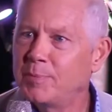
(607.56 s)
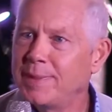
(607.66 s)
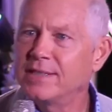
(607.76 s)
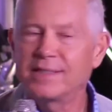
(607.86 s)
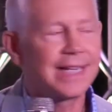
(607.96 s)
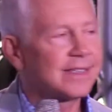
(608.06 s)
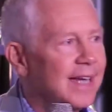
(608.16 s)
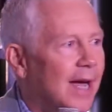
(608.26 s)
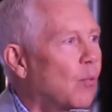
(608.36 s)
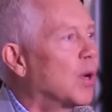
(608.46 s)
is because
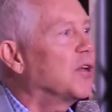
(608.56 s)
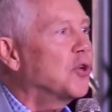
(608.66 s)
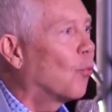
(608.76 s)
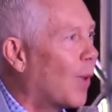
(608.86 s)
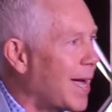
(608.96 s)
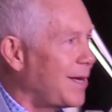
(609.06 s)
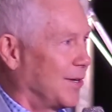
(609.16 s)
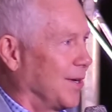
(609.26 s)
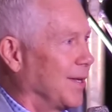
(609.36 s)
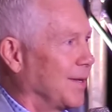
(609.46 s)
that's not where you're
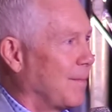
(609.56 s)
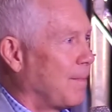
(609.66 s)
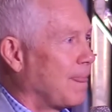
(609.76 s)
wired.